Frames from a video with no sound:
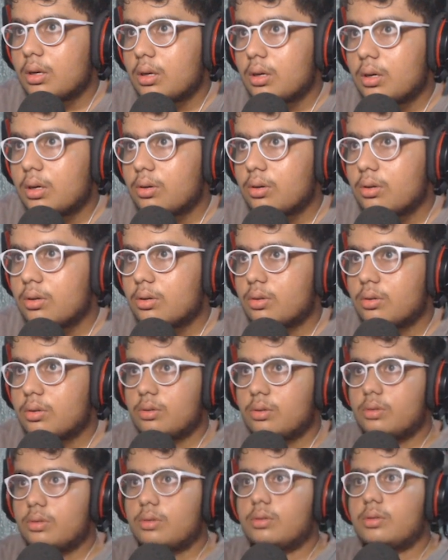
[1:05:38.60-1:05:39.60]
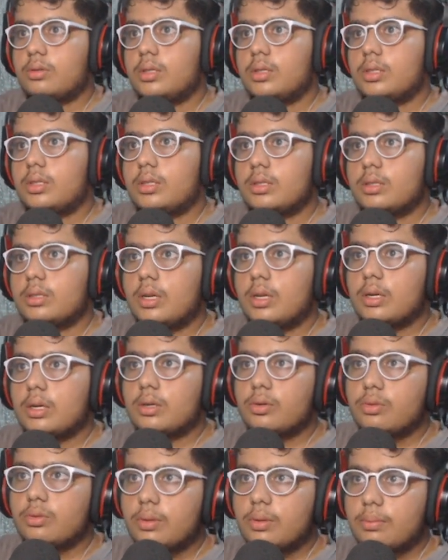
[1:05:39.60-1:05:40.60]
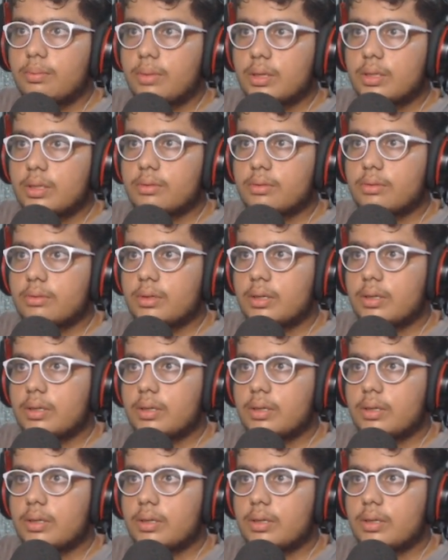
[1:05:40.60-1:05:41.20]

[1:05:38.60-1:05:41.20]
oh no, it is like 2n plus 1.